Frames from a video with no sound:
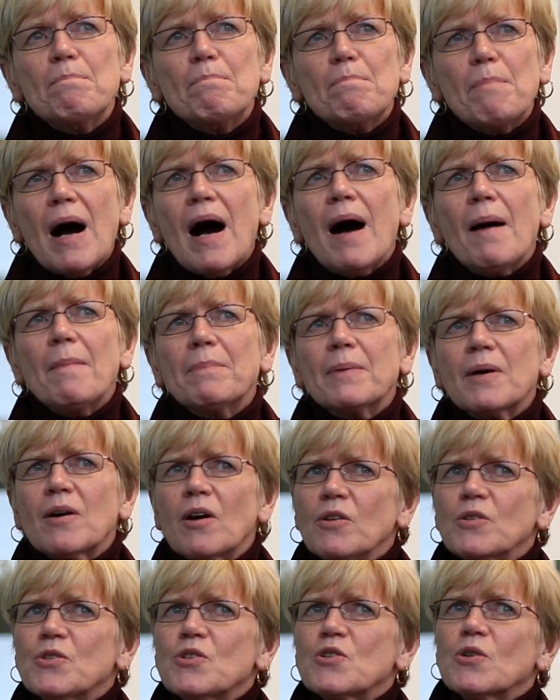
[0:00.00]
pop
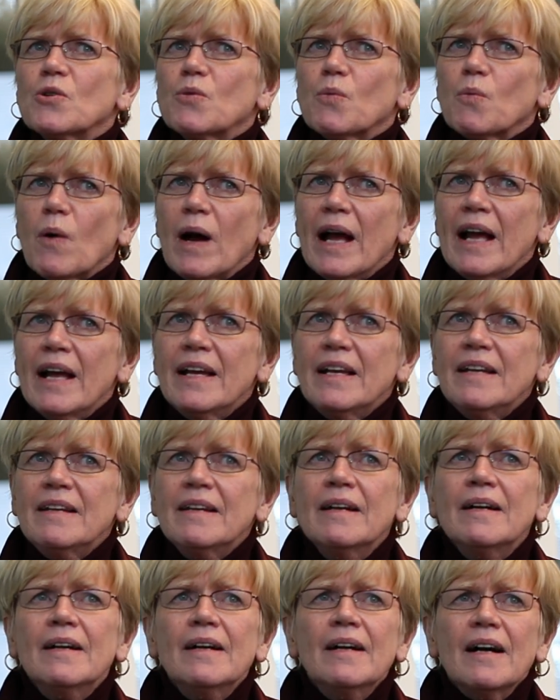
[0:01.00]
culture way,
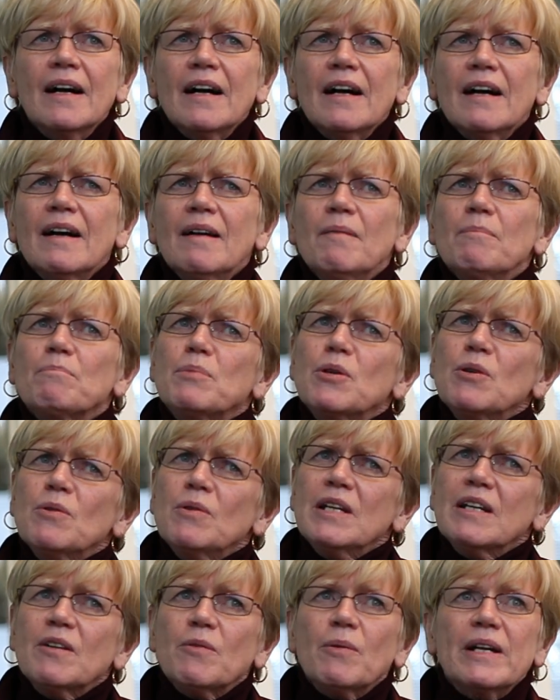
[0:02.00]

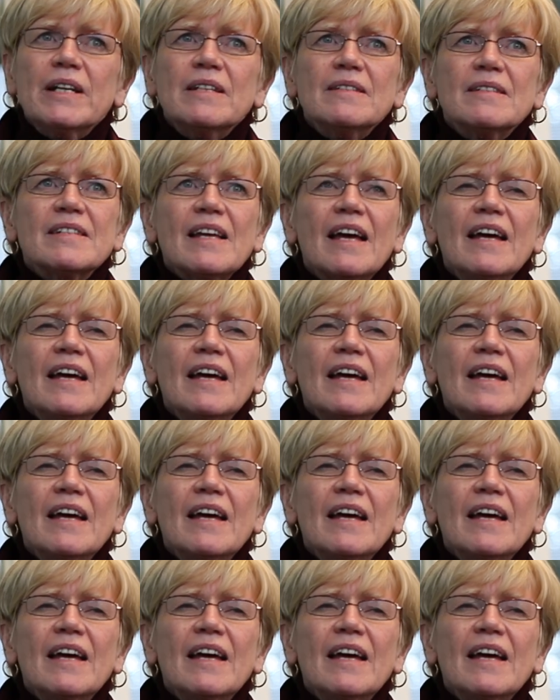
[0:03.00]
beauty queens.